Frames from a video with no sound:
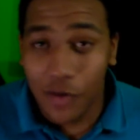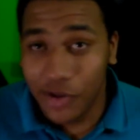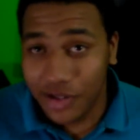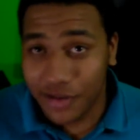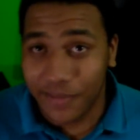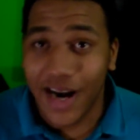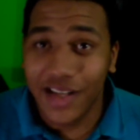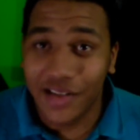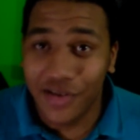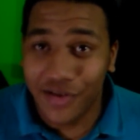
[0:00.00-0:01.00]
It will
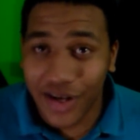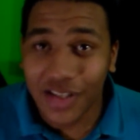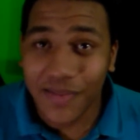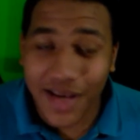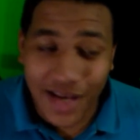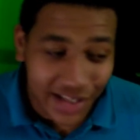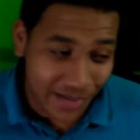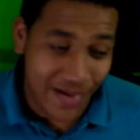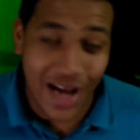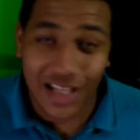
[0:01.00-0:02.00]
surprise you. Trust me, it
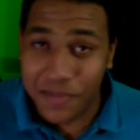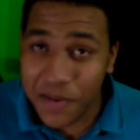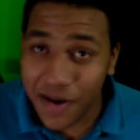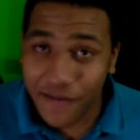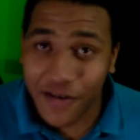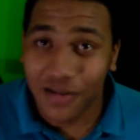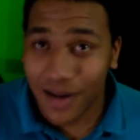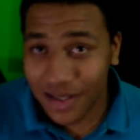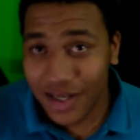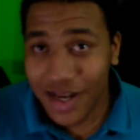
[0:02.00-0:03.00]
surprised me when I first
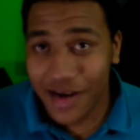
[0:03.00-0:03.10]
watched it,